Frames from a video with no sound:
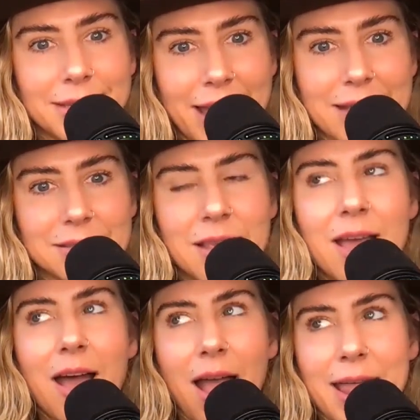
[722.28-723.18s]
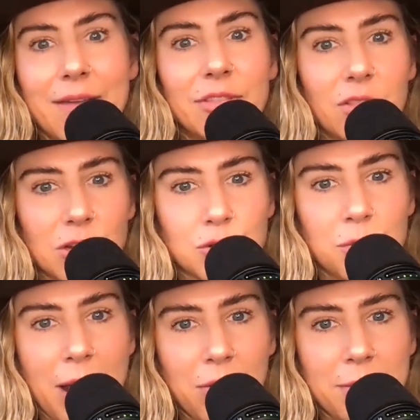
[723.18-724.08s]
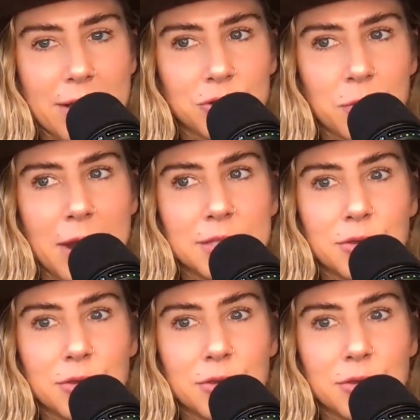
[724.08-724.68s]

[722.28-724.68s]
Yes, I have the Launch with Power Mastermind.